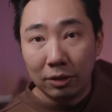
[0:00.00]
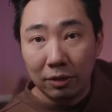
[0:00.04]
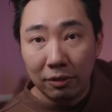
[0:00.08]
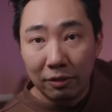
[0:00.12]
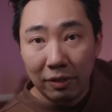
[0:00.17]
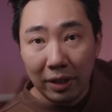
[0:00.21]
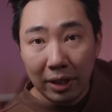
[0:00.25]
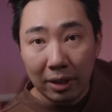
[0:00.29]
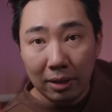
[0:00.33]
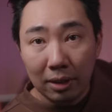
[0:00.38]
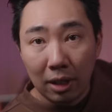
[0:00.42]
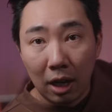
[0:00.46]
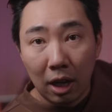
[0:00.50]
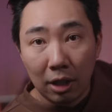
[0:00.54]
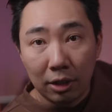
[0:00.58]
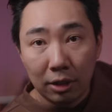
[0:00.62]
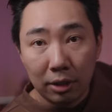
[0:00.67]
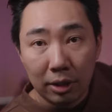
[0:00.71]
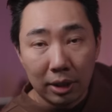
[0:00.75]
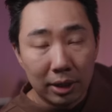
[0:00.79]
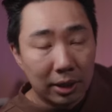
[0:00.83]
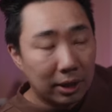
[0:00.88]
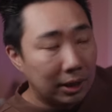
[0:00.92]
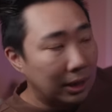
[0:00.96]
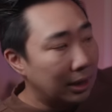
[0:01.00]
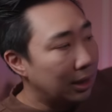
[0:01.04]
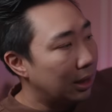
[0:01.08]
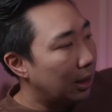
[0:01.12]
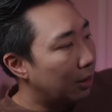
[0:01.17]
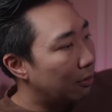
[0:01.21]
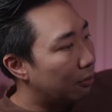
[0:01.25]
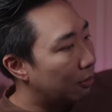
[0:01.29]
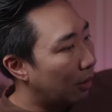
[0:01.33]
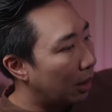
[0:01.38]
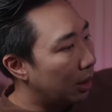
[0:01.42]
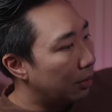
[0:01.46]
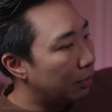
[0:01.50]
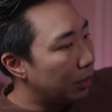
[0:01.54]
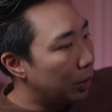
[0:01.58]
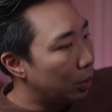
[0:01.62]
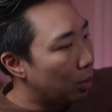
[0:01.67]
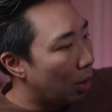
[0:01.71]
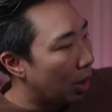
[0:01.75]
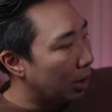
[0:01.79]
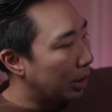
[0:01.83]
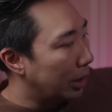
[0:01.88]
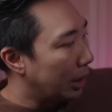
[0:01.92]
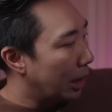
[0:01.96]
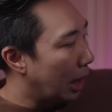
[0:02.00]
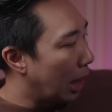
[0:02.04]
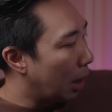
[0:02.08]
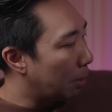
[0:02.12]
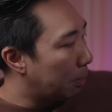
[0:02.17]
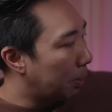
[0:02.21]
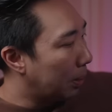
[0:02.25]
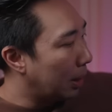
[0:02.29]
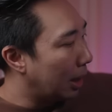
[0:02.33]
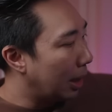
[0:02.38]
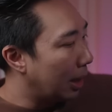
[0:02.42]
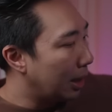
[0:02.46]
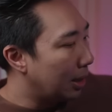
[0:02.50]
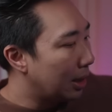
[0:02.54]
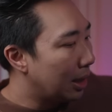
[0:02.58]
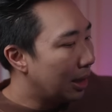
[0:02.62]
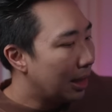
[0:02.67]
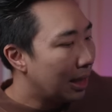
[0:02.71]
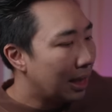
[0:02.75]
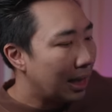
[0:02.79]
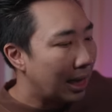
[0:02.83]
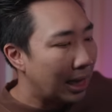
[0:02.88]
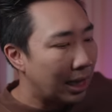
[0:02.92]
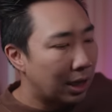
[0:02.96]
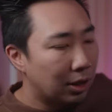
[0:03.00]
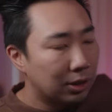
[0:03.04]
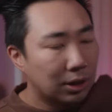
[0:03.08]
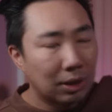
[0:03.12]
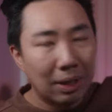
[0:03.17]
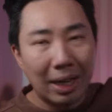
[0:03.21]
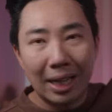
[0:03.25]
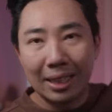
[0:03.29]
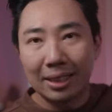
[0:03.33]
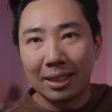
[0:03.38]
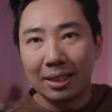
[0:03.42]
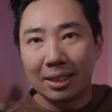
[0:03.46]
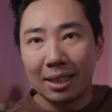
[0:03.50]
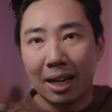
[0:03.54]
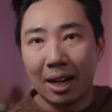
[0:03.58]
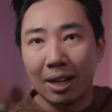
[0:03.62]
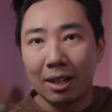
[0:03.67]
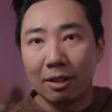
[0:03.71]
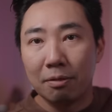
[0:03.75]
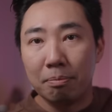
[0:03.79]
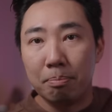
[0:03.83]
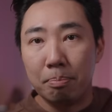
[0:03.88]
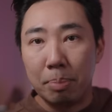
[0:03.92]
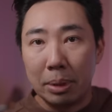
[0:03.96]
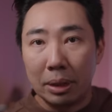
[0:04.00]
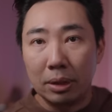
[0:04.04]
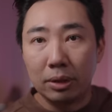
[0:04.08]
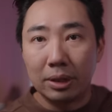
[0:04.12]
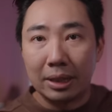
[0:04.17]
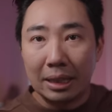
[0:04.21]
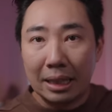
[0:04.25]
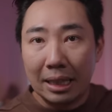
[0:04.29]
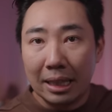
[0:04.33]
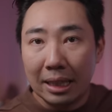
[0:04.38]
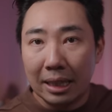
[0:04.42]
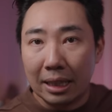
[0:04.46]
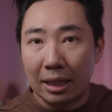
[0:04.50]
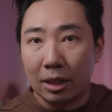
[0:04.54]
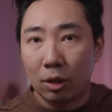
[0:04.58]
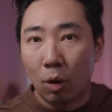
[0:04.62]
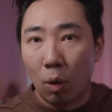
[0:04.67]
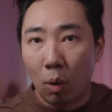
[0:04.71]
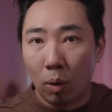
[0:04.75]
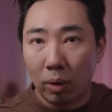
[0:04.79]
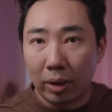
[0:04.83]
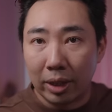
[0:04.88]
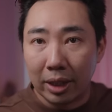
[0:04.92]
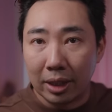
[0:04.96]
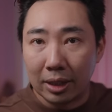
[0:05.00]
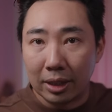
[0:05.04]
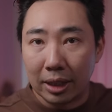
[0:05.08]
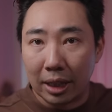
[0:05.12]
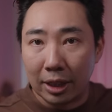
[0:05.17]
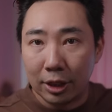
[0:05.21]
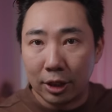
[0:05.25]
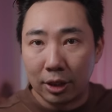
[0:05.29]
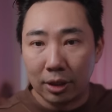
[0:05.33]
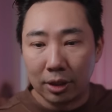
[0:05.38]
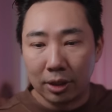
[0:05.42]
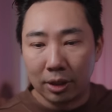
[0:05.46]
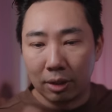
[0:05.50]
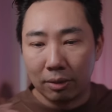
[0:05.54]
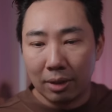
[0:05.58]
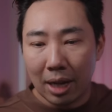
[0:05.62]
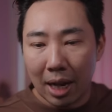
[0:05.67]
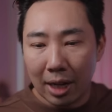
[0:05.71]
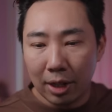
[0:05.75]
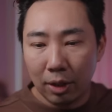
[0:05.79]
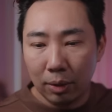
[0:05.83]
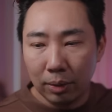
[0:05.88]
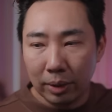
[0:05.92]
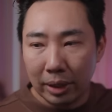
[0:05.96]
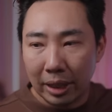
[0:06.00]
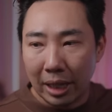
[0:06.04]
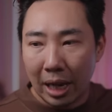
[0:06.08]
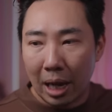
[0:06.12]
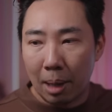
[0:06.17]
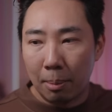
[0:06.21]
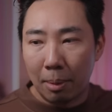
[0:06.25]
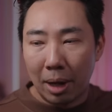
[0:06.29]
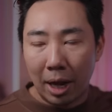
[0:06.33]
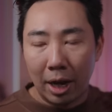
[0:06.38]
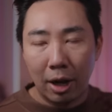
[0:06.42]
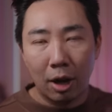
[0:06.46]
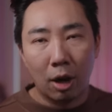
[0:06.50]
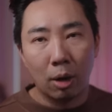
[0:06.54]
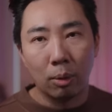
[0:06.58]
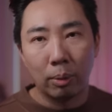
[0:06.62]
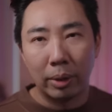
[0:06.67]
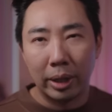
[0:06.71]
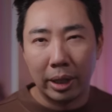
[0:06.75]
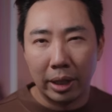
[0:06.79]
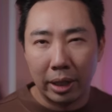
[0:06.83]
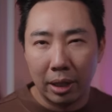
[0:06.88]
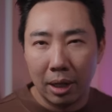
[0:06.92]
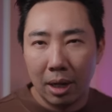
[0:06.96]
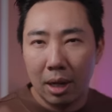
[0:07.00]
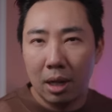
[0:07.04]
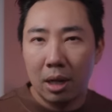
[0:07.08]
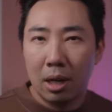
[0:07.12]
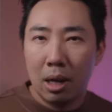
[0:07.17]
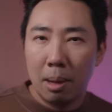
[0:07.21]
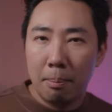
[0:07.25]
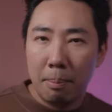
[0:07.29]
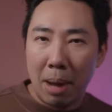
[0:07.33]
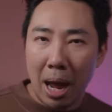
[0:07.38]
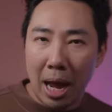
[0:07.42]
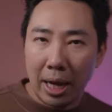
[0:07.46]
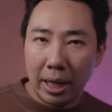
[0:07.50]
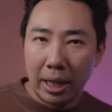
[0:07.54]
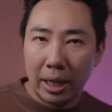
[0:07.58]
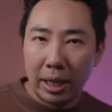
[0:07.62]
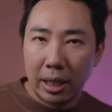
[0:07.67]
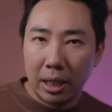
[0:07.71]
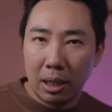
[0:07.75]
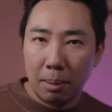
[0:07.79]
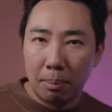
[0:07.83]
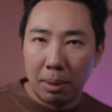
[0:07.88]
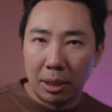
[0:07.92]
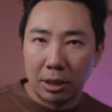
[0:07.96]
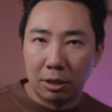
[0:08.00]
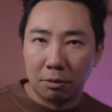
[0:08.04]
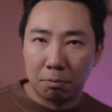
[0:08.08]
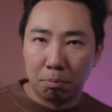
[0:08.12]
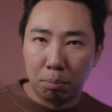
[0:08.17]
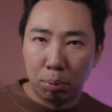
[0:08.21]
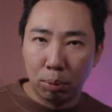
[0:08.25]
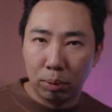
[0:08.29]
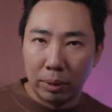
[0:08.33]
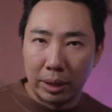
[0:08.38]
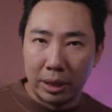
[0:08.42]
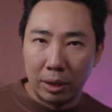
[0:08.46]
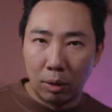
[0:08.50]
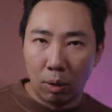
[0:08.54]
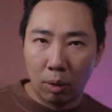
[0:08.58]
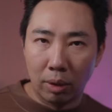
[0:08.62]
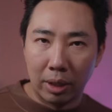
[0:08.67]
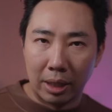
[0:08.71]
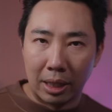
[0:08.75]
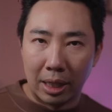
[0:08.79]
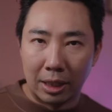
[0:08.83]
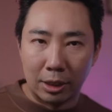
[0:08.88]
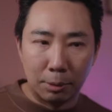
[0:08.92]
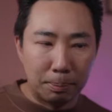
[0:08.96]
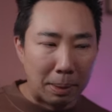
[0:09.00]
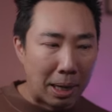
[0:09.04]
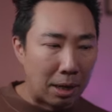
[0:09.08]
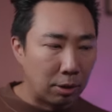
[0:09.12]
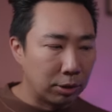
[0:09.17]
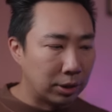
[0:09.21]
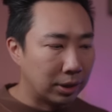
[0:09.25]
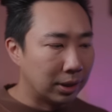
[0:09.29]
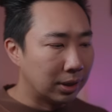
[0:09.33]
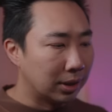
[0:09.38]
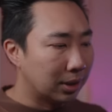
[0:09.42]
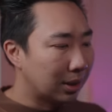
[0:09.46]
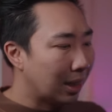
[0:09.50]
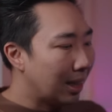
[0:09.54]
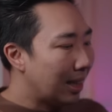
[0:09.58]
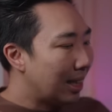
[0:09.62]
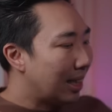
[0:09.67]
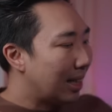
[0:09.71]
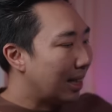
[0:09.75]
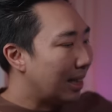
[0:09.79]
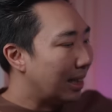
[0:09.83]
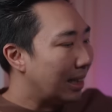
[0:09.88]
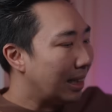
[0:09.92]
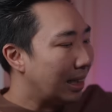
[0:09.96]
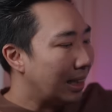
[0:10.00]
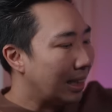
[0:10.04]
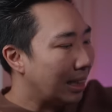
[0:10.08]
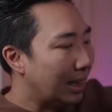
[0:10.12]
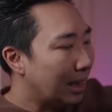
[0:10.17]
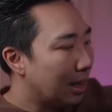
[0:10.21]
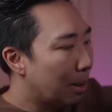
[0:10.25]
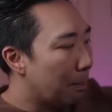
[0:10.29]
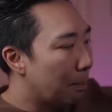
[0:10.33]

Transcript: fit under the seat in front of you on the airplane. It also has a ton of built-in organization. So not only am I already packing in a bunch of pre-organized pouches, the